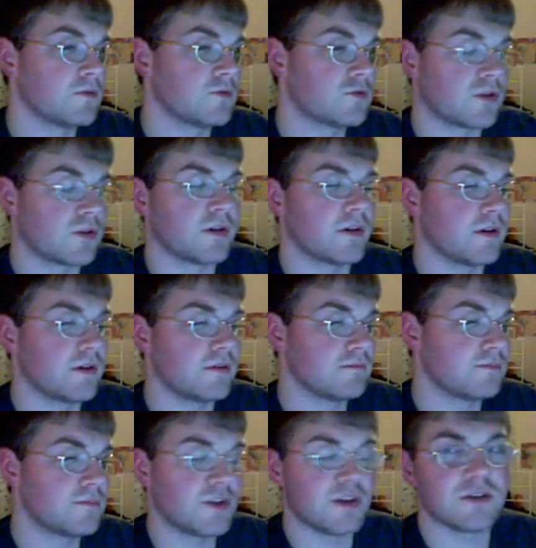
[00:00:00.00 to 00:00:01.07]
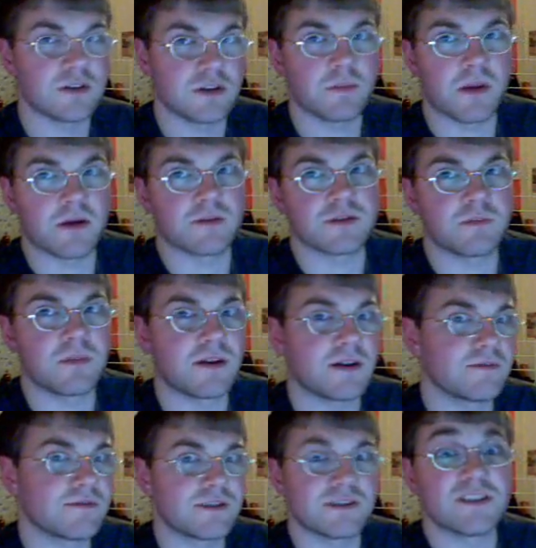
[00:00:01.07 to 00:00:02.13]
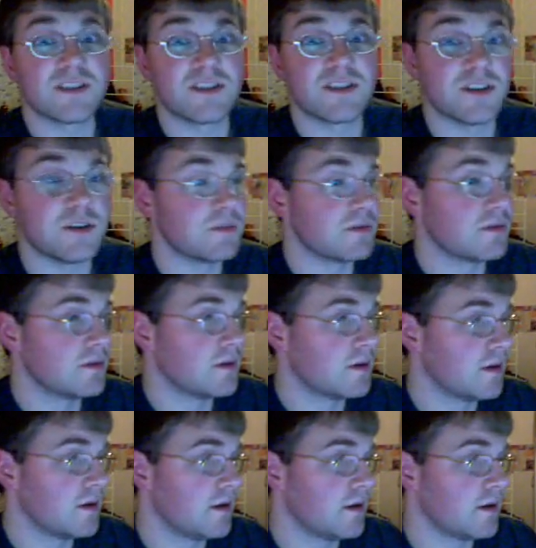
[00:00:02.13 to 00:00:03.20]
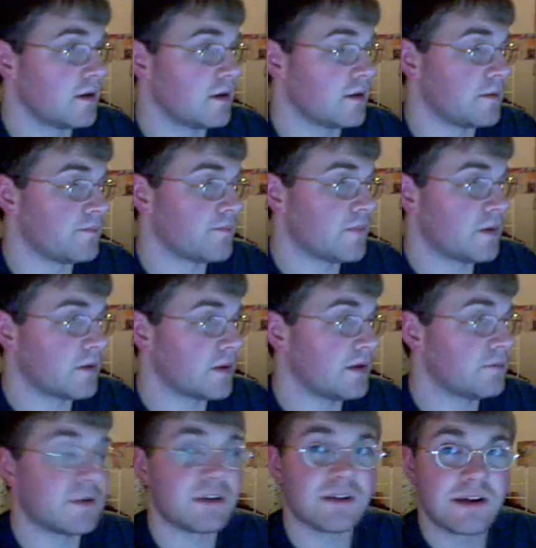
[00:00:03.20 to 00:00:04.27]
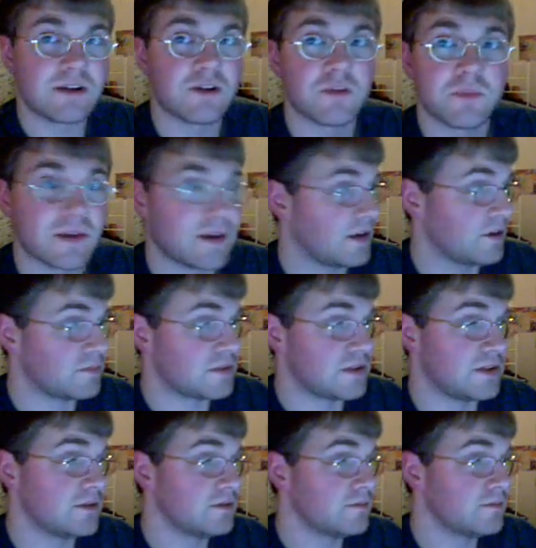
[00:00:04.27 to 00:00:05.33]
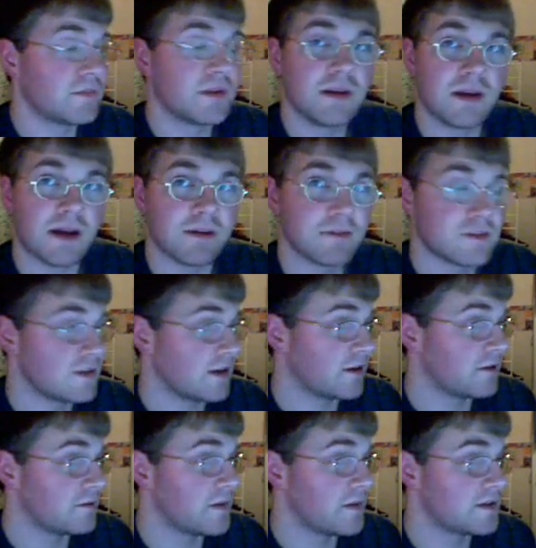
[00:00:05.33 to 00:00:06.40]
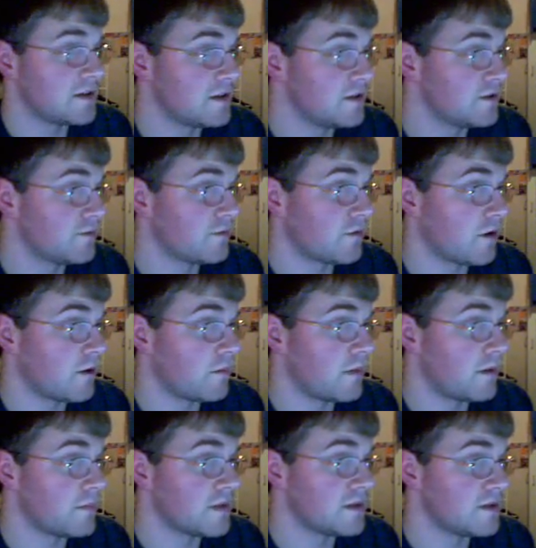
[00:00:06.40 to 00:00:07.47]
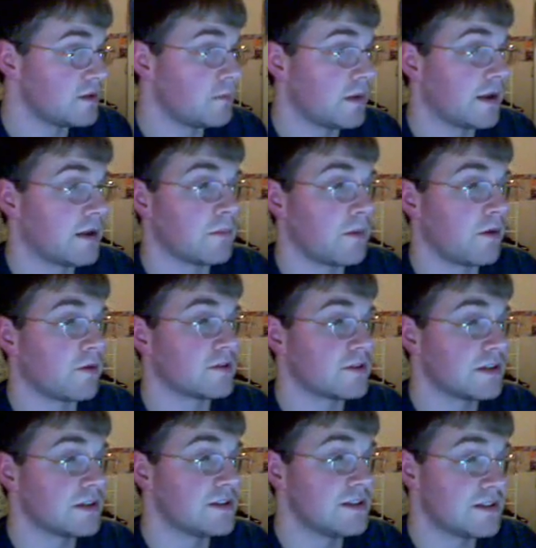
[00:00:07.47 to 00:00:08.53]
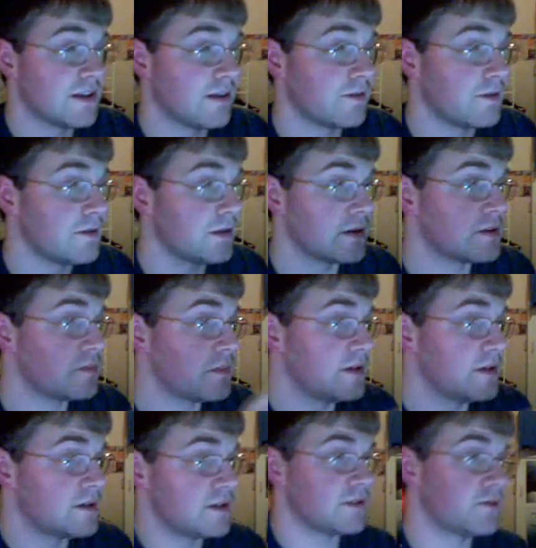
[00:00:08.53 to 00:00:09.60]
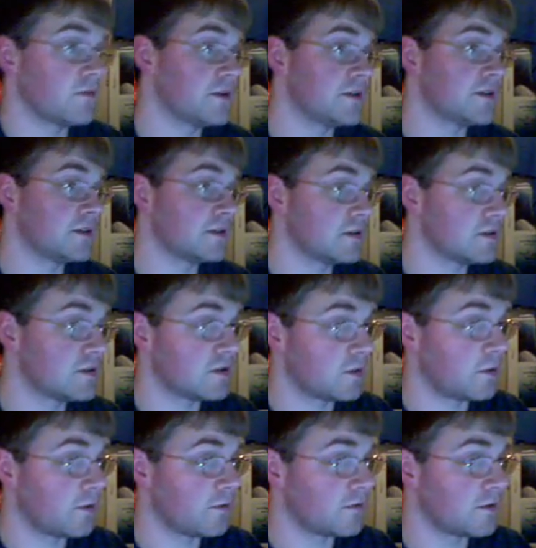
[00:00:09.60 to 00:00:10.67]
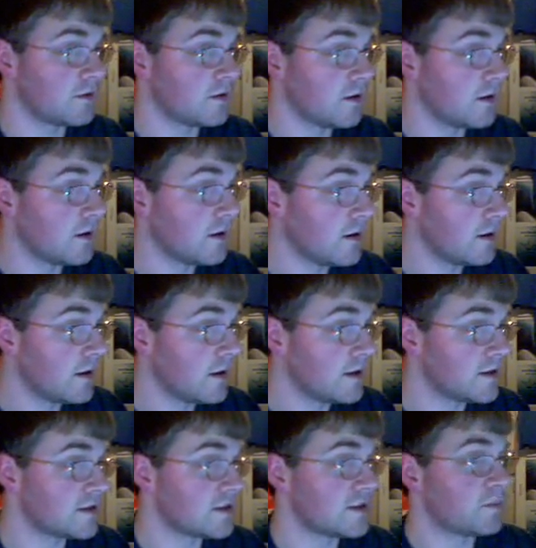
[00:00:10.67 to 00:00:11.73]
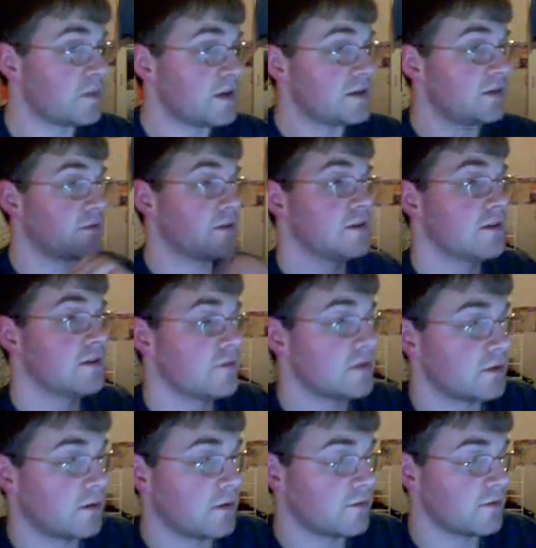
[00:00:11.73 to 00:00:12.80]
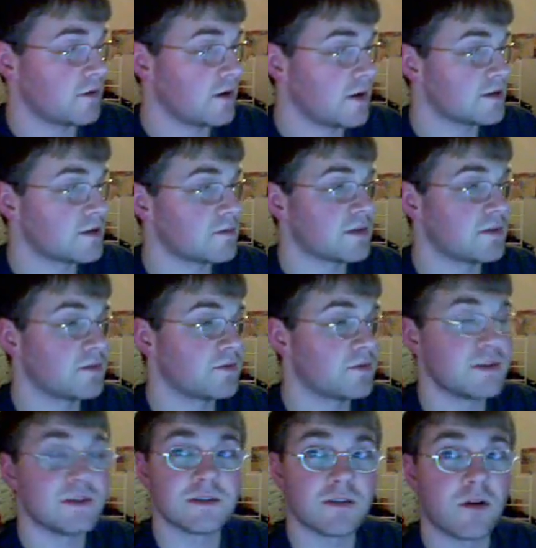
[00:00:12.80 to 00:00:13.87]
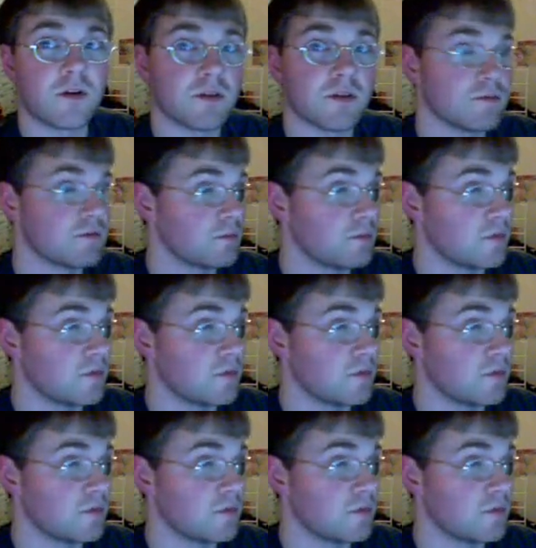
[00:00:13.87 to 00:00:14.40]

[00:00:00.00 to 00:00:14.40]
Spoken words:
try changing your power supply because it's cheap. Okay, well, I hope that helps you. I have a second message from Mr. Blingblong67, and his PC's freezing so often. He says his PC freezes every so often. It sometimes freezes on